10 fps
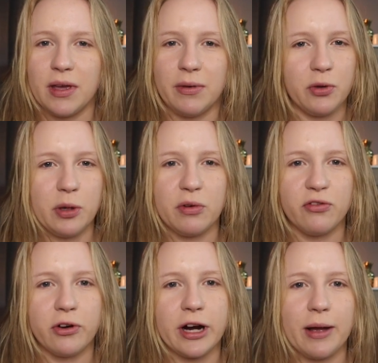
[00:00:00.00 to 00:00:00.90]
maybe the week
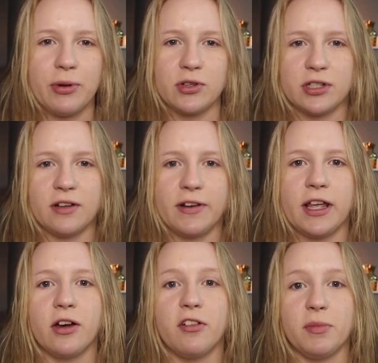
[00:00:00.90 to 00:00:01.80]
before, I posted a
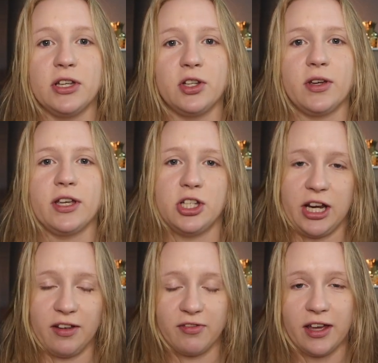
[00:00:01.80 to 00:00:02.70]
video of me doing a
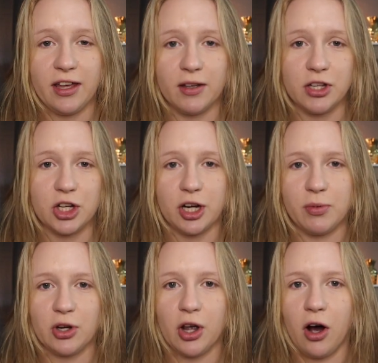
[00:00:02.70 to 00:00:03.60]
JATIE fit in JATIE
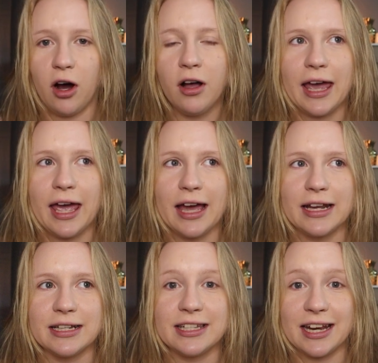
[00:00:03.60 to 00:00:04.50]
Beauty haul.
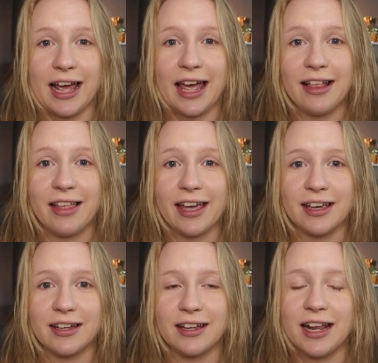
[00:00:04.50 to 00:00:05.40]
And today,
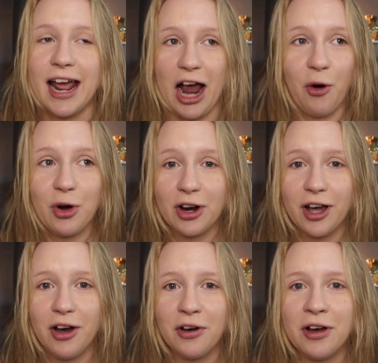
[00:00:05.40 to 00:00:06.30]
like an hour
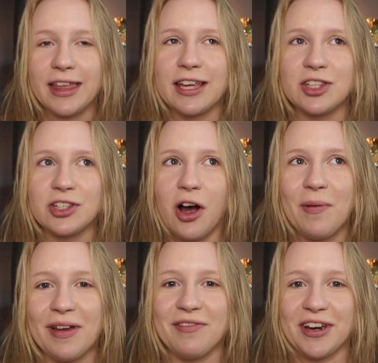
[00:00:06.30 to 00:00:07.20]
ago, they saw
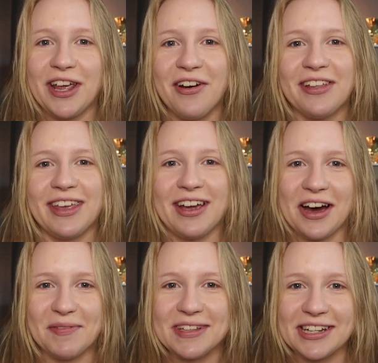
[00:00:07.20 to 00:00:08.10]
my video and they
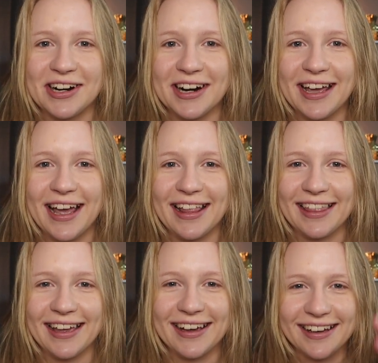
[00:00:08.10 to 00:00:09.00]
commented on it. And
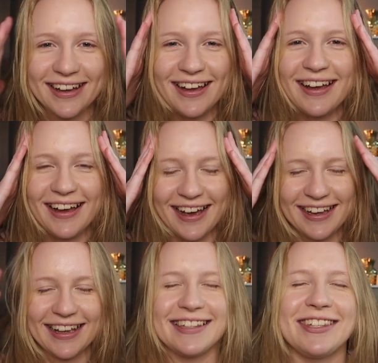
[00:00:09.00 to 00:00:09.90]
like,
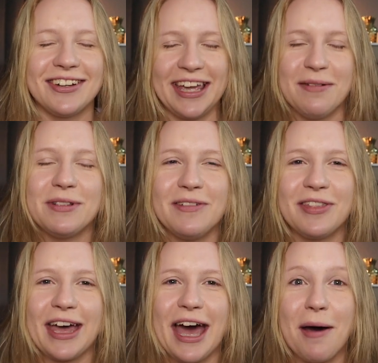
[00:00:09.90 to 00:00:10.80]
I still can't believe
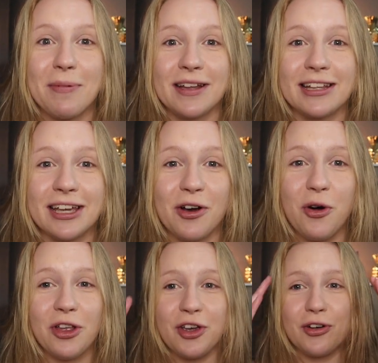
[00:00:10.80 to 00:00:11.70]
that happened. Like,
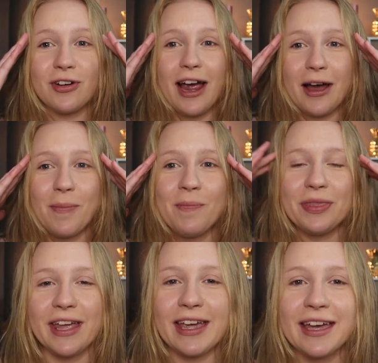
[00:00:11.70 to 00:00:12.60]
holy crap.
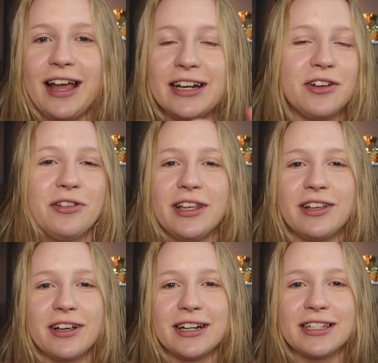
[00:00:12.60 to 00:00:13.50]
Like, I don't think
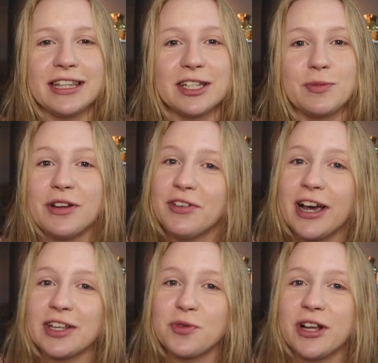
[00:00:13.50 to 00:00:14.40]
they're going to see this. But if you
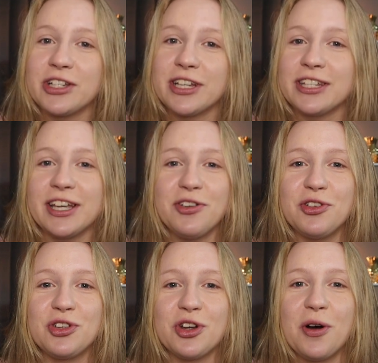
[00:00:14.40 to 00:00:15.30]
guys are watching this, thank you
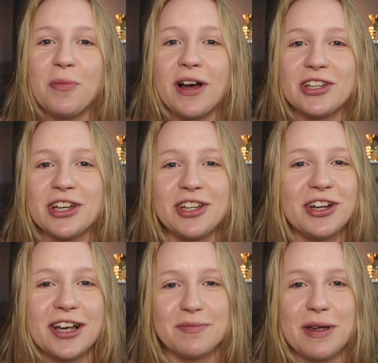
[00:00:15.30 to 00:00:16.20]
so much. Like,
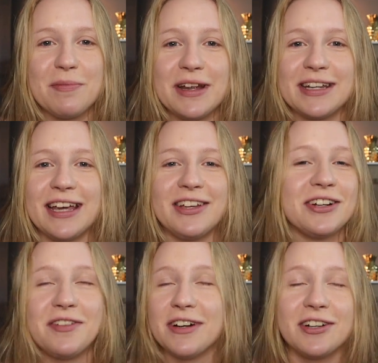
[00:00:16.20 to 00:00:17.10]
you guys made my day. You
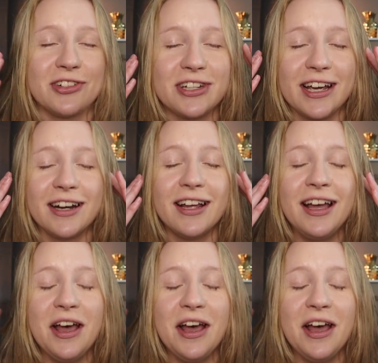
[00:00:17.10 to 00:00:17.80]
don't even understand.